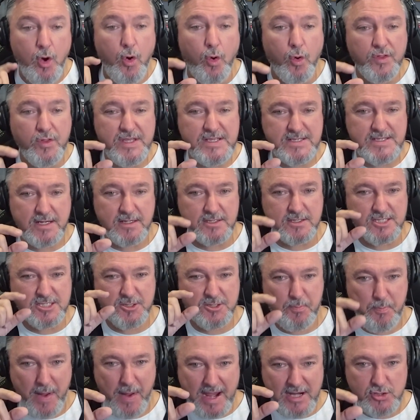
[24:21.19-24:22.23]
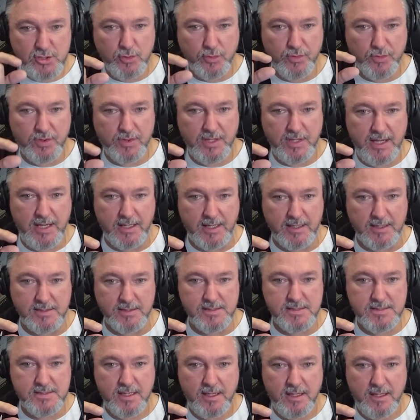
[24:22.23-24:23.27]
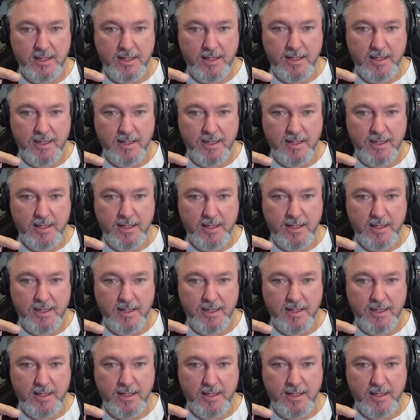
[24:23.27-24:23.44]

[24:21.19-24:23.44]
All these little special things,